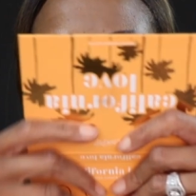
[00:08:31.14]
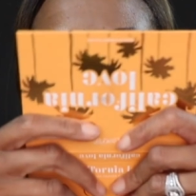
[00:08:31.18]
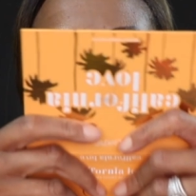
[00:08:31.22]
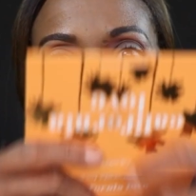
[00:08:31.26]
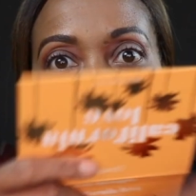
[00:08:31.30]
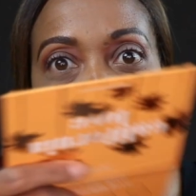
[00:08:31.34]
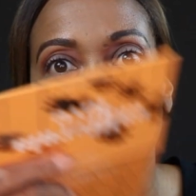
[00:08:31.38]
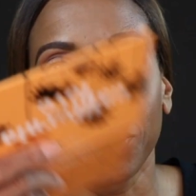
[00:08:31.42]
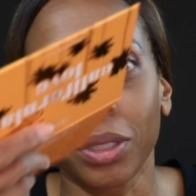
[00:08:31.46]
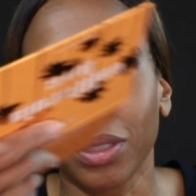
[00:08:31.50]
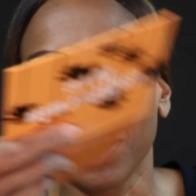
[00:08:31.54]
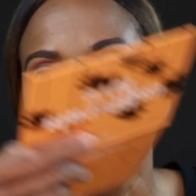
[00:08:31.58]

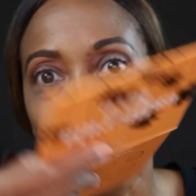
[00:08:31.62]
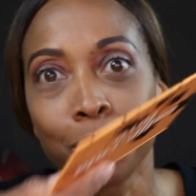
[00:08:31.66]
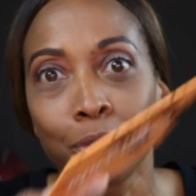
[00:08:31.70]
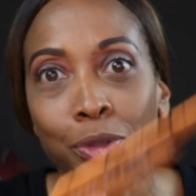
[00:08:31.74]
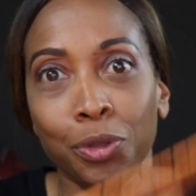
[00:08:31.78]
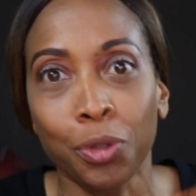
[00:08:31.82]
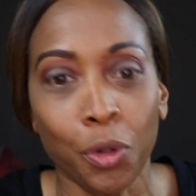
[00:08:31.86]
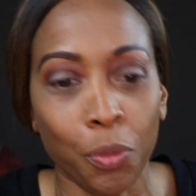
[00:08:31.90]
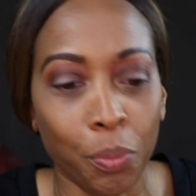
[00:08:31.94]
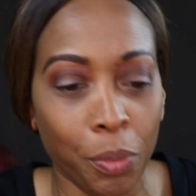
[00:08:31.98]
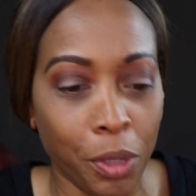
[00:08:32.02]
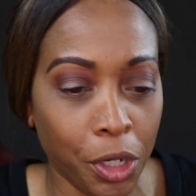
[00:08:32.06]
There's
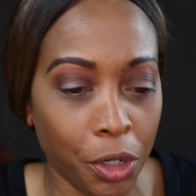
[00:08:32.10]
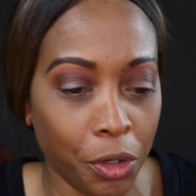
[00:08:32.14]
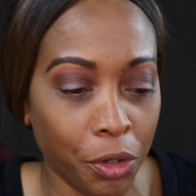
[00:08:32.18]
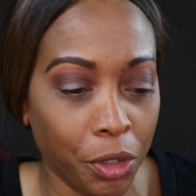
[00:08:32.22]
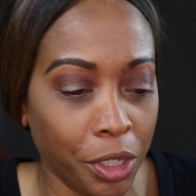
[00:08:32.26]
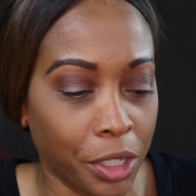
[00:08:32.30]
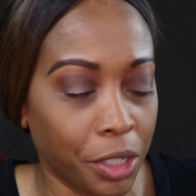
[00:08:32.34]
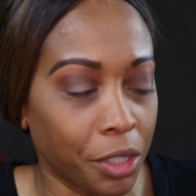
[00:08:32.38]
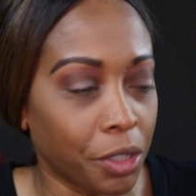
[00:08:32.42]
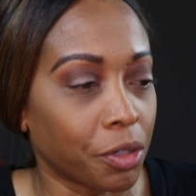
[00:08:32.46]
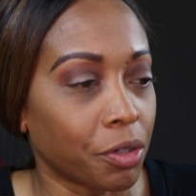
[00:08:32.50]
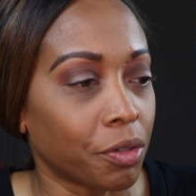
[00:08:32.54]
no mirror
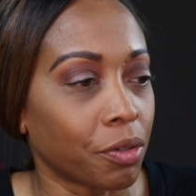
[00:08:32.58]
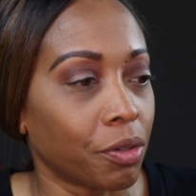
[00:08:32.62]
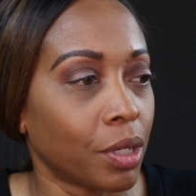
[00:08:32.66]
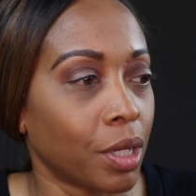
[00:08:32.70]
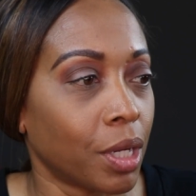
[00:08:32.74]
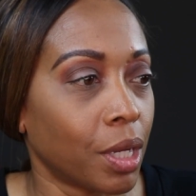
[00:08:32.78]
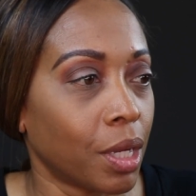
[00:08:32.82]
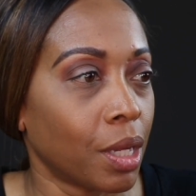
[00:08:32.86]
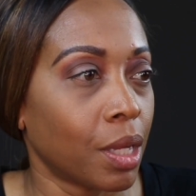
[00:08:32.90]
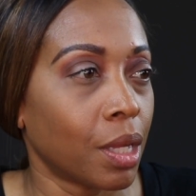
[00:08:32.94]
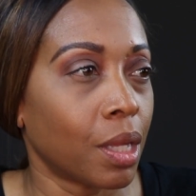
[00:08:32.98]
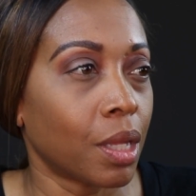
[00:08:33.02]
here.
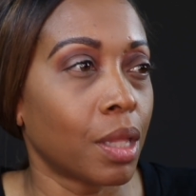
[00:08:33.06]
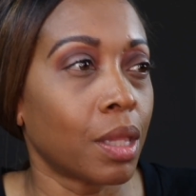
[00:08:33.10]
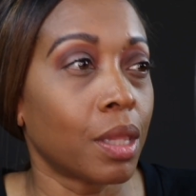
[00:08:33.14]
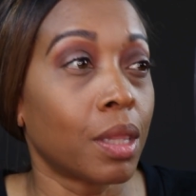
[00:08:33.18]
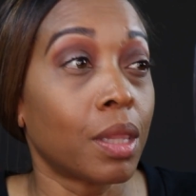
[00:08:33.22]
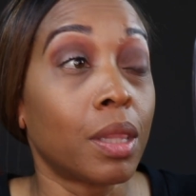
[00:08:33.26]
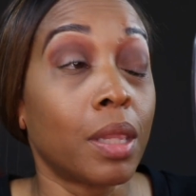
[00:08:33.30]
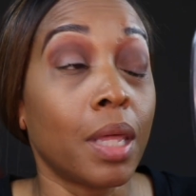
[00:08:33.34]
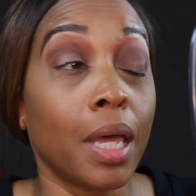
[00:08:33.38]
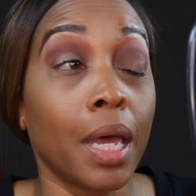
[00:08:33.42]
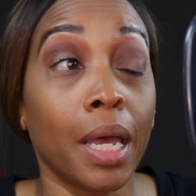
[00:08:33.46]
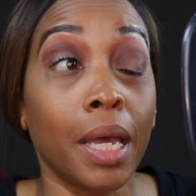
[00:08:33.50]

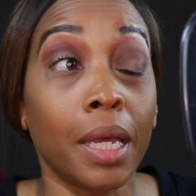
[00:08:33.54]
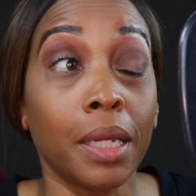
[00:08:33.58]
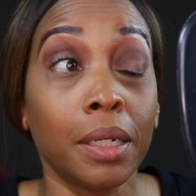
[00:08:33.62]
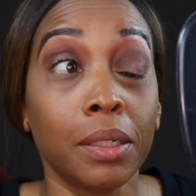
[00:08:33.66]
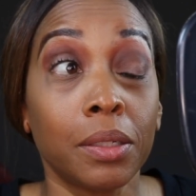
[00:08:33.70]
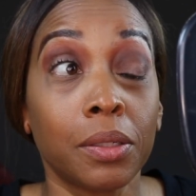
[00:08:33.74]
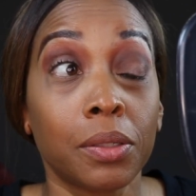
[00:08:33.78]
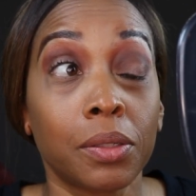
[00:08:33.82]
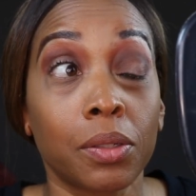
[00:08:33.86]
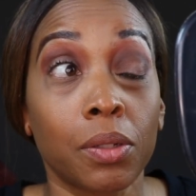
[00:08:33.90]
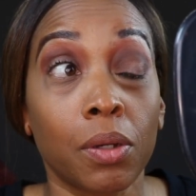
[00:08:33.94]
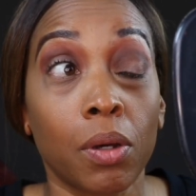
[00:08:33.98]
That
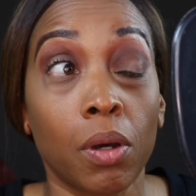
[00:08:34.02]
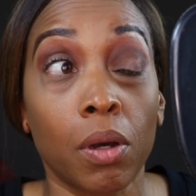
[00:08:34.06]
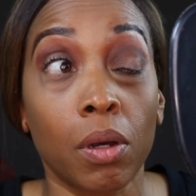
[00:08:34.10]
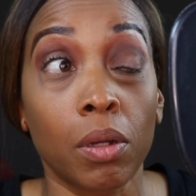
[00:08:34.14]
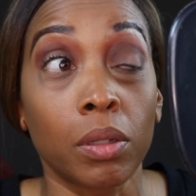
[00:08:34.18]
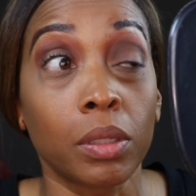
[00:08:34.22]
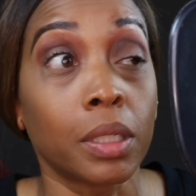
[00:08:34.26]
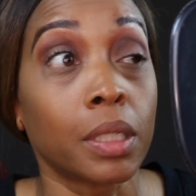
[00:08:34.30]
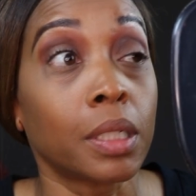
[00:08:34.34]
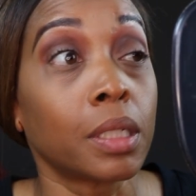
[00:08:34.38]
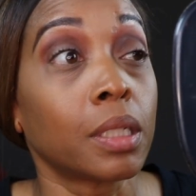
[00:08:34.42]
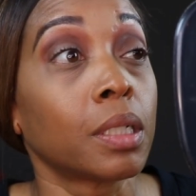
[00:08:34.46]
is
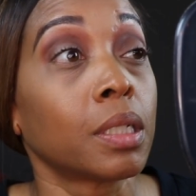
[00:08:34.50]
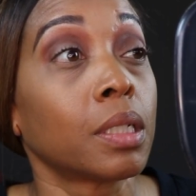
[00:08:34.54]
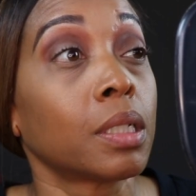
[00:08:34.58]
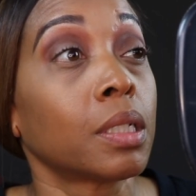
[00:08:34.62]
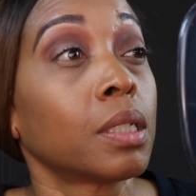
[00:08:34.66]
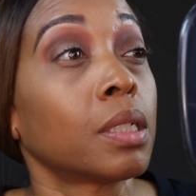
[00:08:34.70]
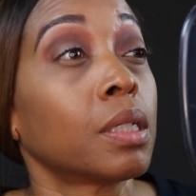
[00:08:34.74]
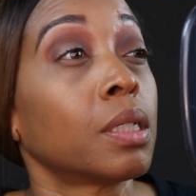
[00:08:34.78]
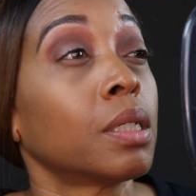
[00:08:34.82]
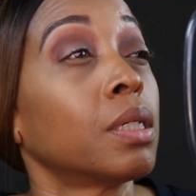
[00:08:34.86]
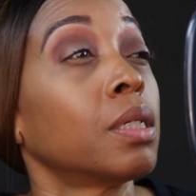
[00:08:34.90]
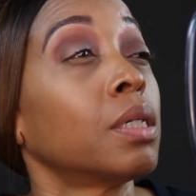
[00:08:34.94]
calling
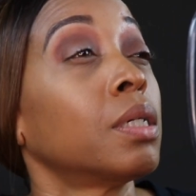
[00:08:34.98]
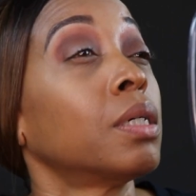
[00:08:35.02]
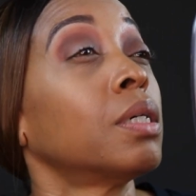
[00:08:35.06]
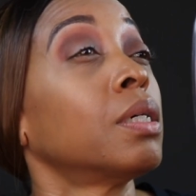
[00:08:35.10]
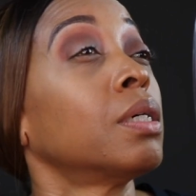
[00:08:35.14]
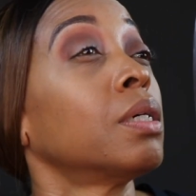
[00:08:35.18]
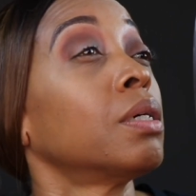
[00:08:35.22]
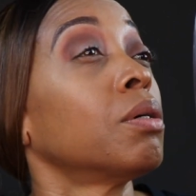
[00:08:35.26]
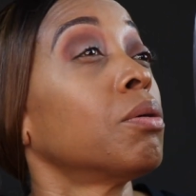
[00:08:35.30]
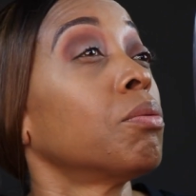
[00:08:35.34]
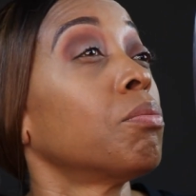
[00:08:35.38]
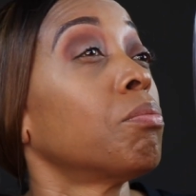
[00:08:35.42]

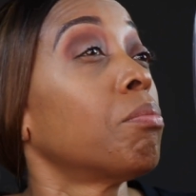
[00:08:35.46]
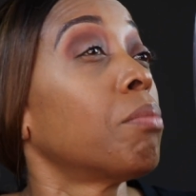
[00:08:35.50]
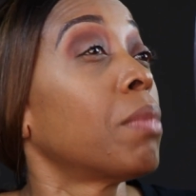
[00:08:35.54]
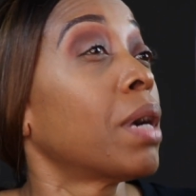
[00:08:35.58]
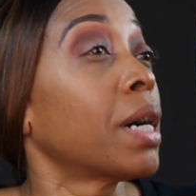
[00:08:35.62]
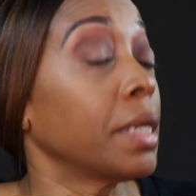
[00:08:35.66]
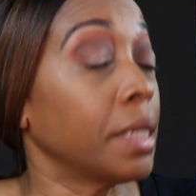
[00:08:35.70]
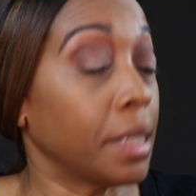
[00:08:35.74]
my